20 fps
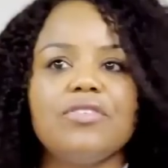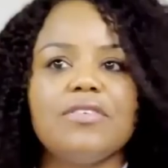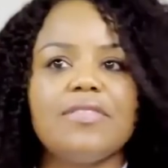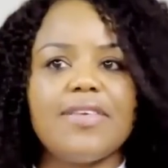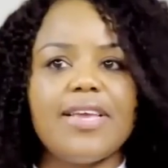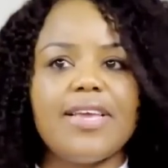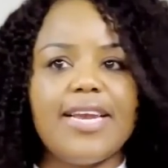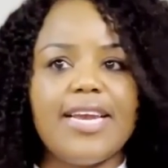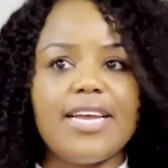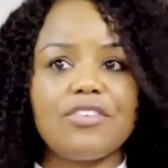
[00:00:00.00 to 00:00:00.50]
in
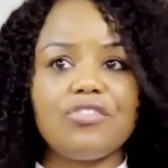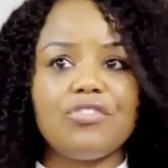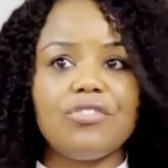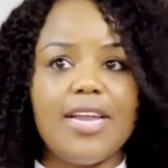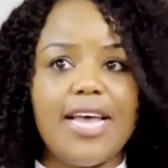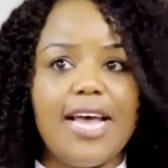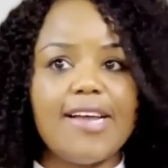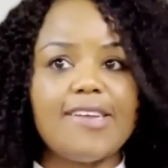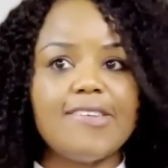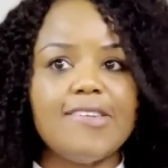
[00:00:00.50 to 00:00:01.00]
the Electoral
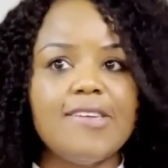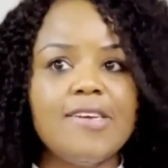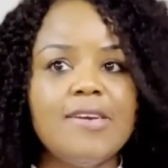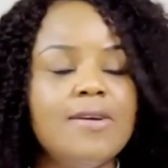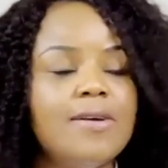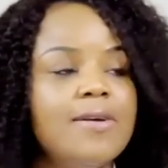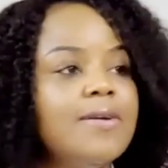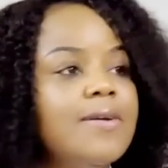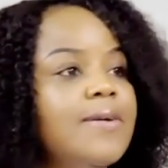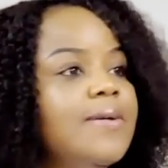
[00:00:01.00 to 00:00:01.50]
Act.
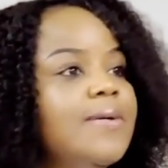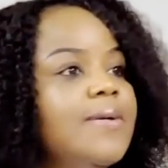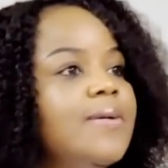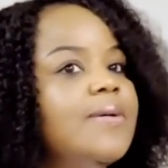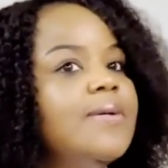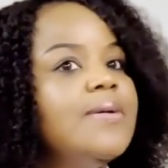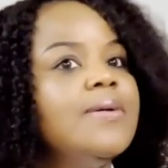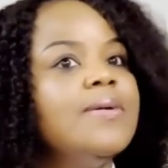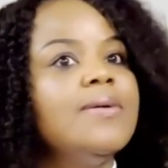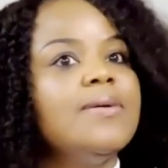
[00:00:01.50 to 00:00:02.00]

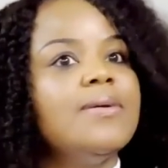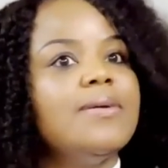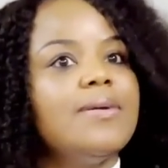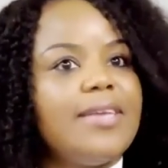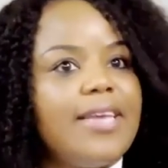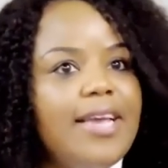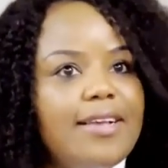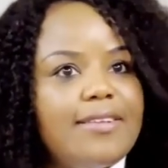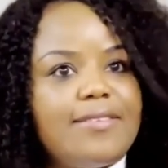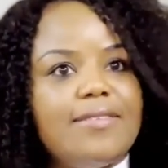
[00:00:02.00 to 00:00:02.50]

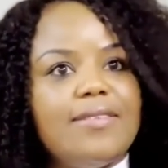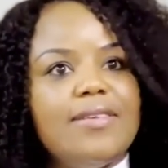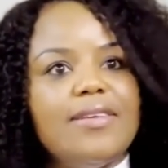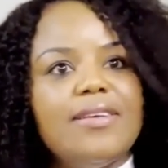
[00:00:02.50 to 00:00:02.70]
Yes.